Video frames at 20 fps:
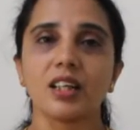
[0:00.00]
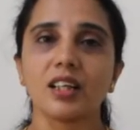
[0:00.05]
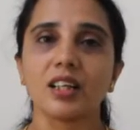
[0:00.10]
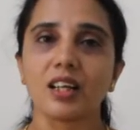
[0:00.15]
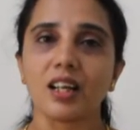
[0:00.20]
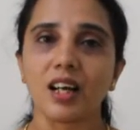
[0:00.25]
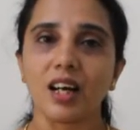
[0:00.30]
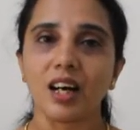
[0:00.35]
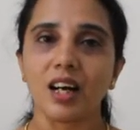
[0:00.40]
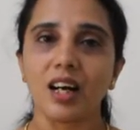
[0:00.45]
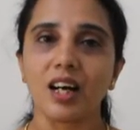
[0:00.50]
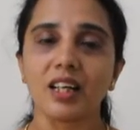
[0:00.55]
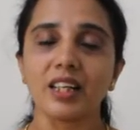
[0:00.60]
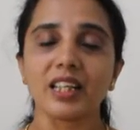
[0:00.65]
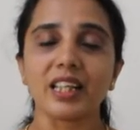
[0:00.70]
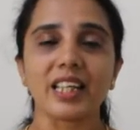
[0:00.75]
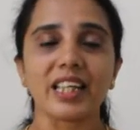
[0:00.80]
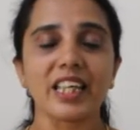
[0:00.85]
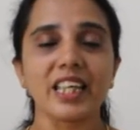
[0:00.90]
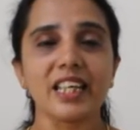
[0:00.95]
Car
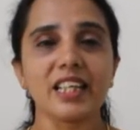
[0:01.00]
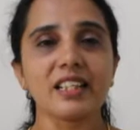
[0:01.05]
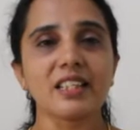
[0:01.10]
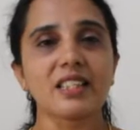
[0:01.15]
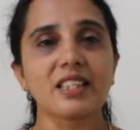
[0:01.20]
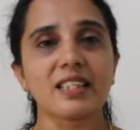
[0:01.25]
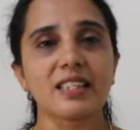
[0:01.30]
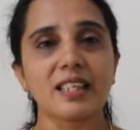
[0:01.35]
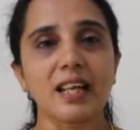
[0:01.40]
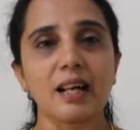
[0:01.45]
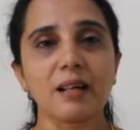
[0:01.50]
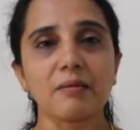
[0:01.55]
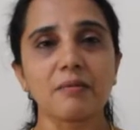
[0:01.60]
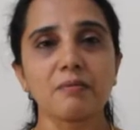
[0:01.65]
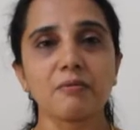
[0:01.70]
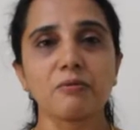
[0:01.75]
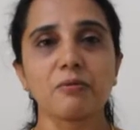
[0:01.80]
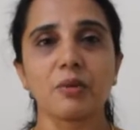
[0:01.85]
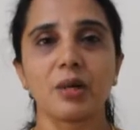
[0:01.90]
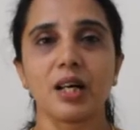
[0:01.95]
needs
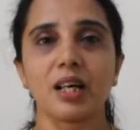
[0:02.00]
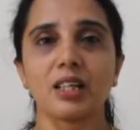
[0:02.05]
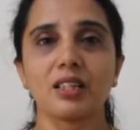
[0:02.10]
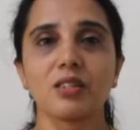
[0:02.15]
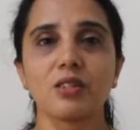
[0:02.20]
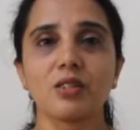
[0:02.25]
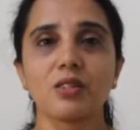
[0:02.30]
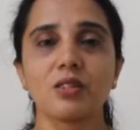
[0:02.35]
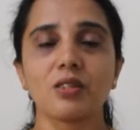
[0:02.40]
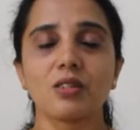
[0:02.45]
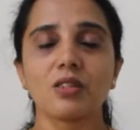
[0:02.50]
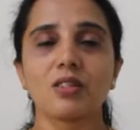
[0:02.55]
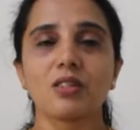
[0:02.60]
someone